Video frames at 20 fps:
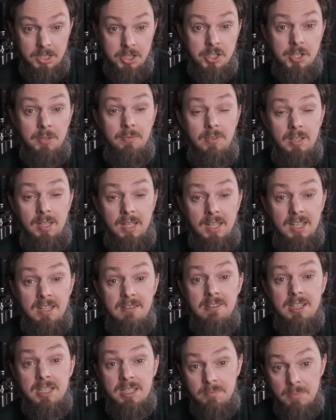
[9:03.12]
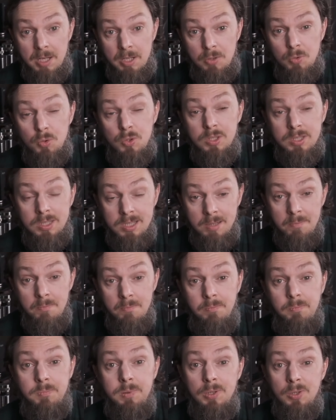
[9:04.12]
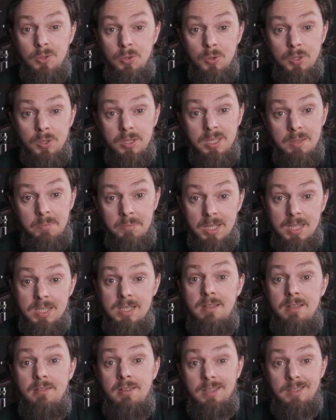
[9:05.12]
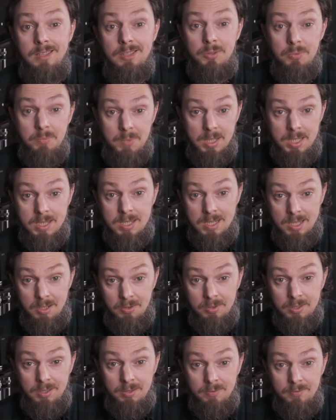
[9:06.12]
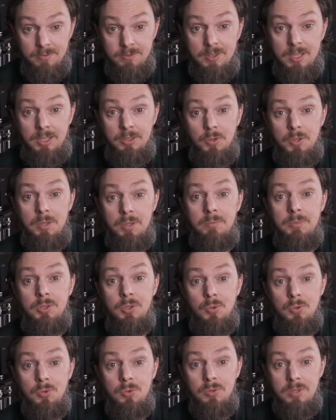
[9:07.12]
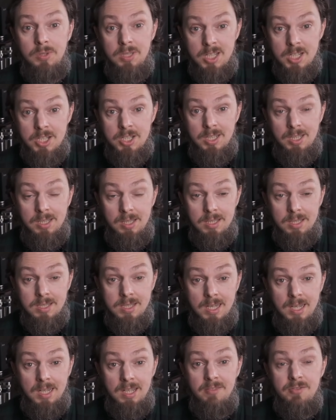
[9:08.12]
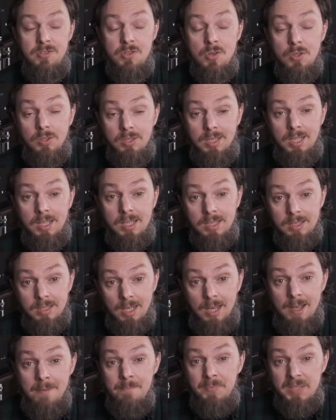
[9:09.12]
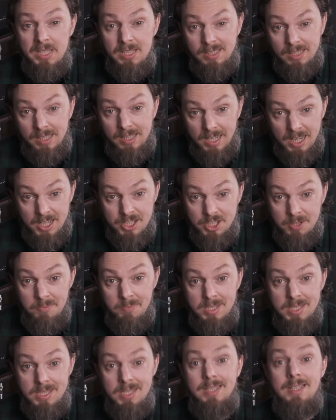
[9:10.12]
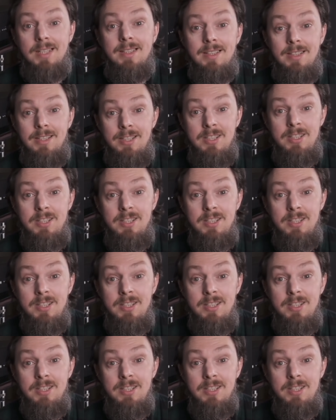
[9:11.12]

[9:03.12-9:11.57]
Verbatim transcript: of the Swedish duo Gidge envelops you with a thick, dense, like northern folk sound in which gentle voice is drawn.